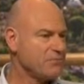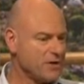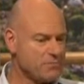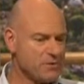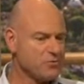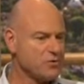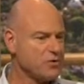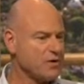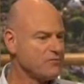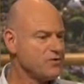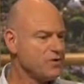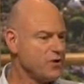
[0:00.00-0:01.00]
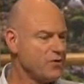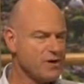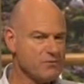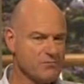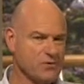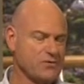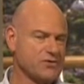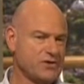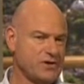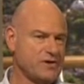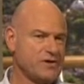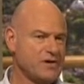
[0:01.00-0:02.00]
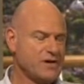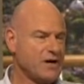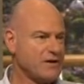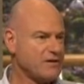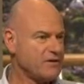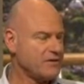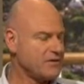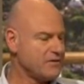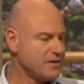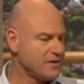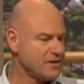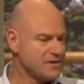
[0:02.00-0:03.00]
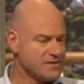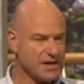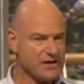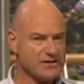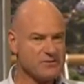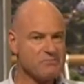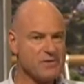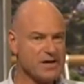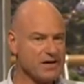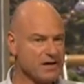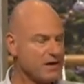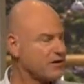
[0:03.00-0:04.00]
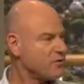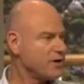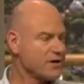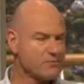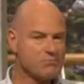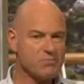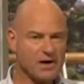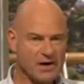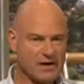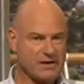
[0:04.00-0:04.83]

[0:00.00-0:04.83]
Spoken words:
by people who have no emotion other than the desire to make a quick buck.